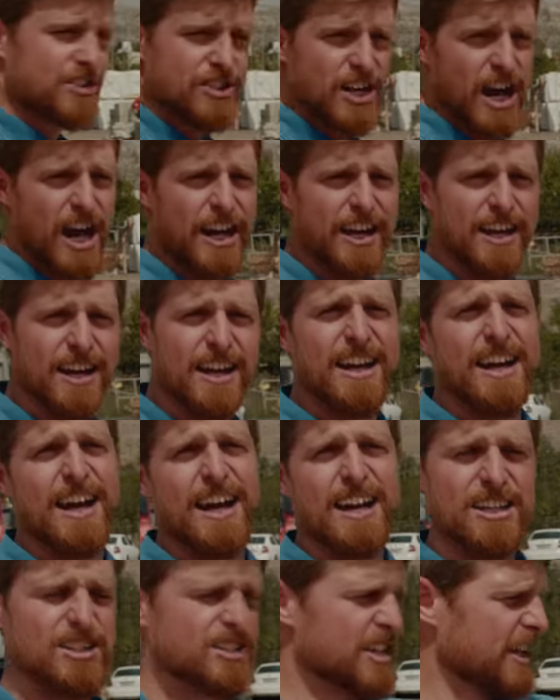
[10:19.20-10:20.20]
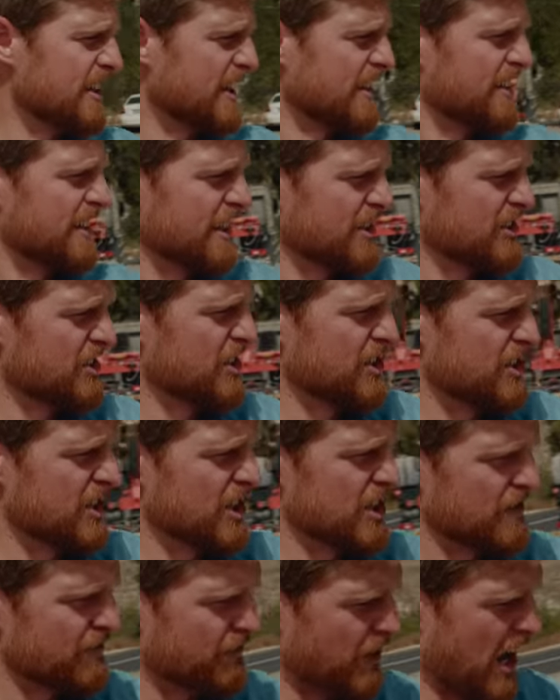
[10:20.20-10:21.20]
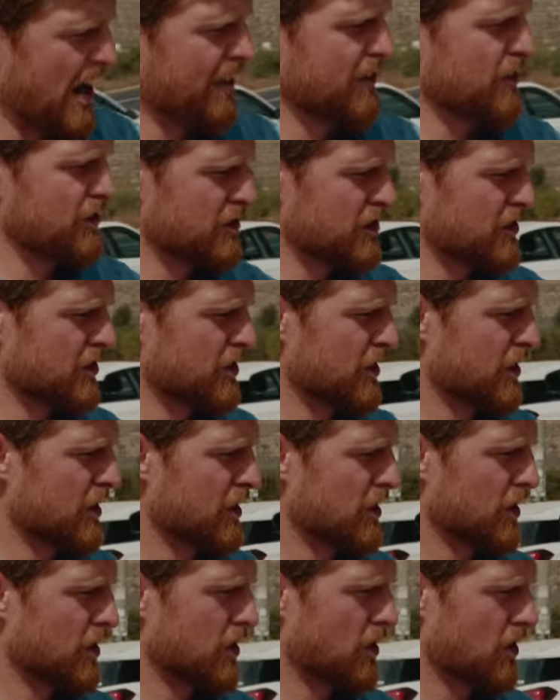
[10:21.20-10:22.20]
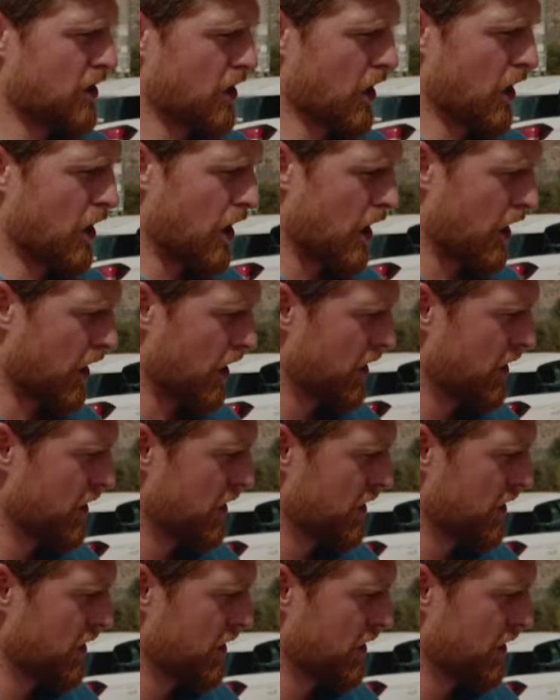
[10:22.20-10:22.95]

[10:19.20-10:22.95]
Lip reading: son, and he said that this is his father's car.